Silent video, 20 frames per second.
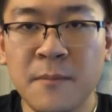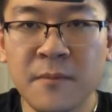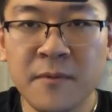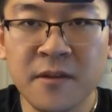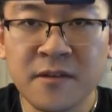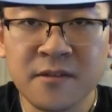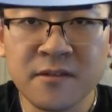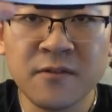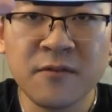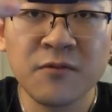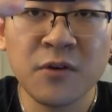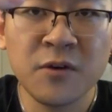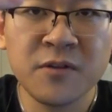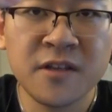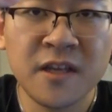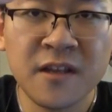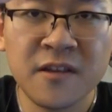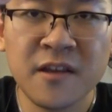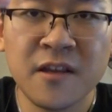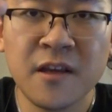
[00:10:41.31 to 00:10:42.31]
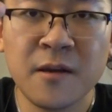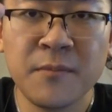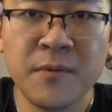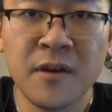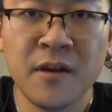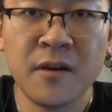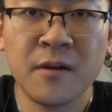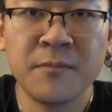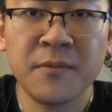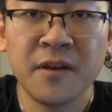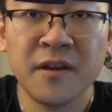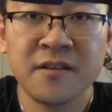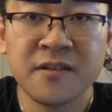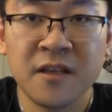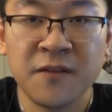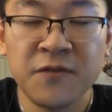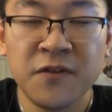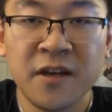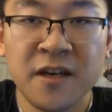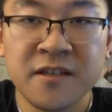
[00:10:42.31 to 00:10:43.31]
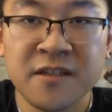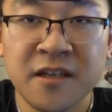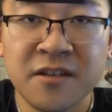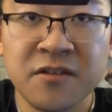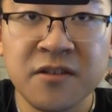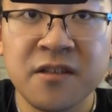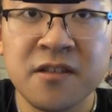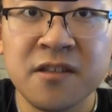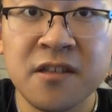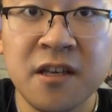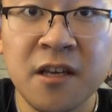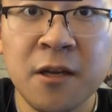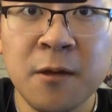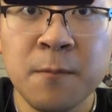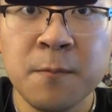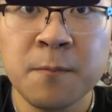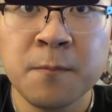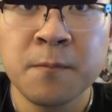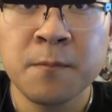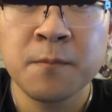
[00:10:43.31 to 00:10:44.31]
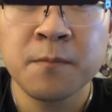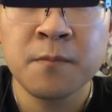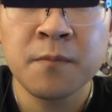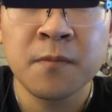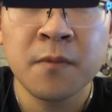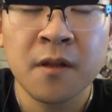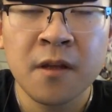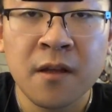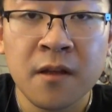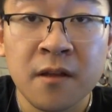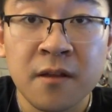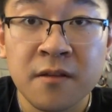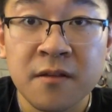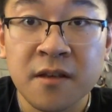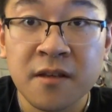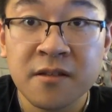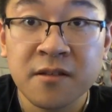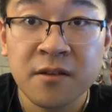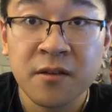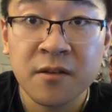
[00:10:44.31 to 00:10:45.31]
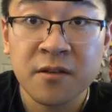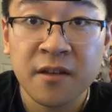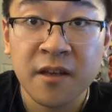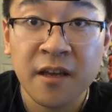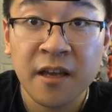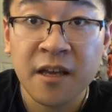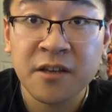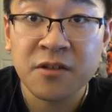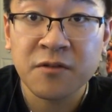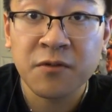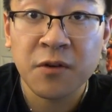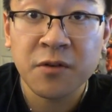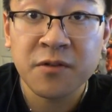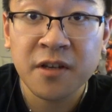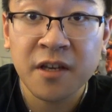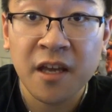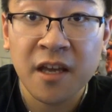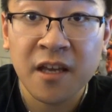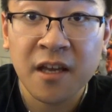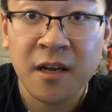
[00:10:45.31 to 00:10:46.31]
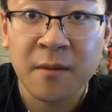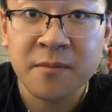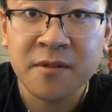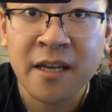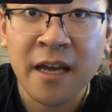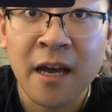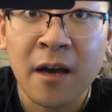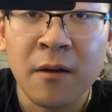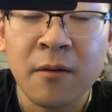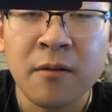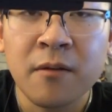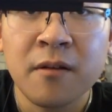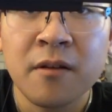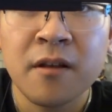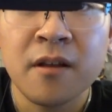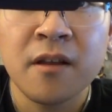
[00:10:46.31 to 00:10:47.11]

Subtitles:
this little rotating thing up here, because if you guys actually see, this little thing, as you rotate, it comes out.